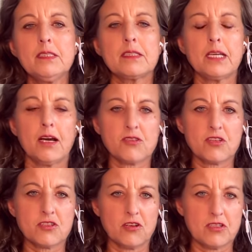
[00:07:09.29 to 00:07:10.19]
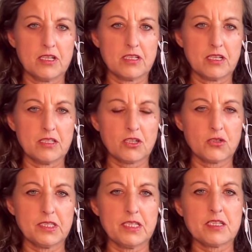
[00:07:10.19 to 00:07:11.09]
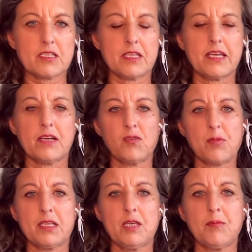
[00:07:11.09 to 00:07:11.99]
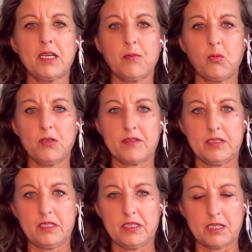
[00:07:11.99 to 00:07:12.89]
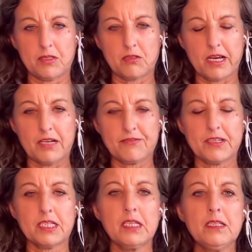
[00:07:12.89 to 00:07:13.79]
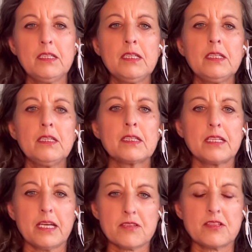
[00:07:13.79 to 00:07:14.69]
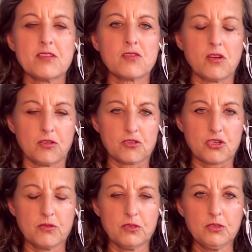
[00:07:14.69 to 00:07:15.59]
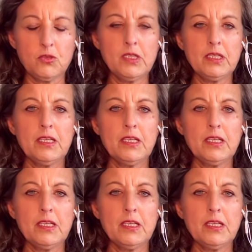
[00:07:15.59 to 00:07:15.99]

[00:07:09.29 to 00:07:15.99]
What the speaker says: the housing starts need to increase, they haven't been keeping up with the demographic. Yes, this is all true,